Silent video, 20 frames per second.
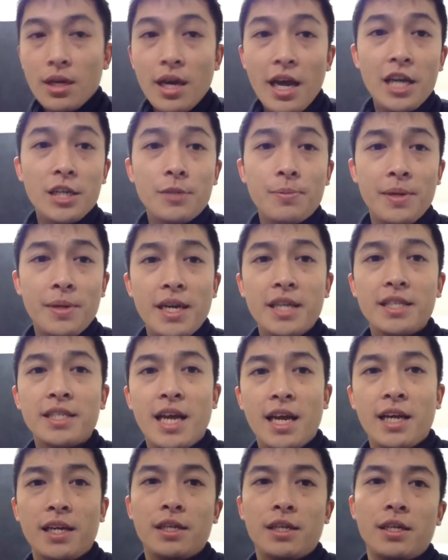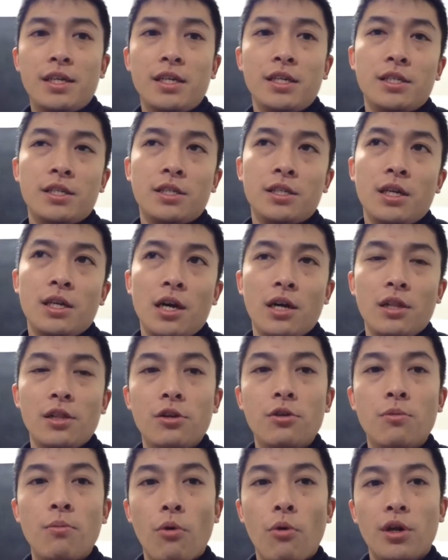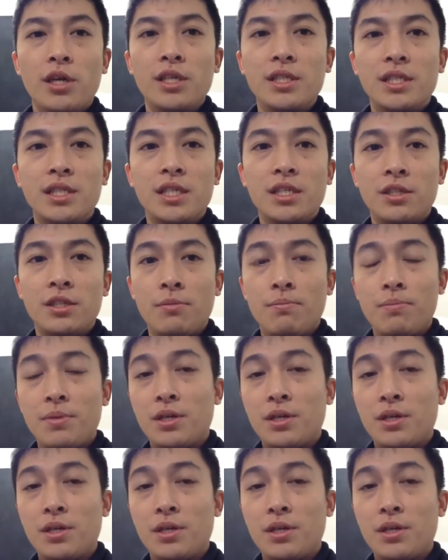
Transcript: HPA tank is a little more consistent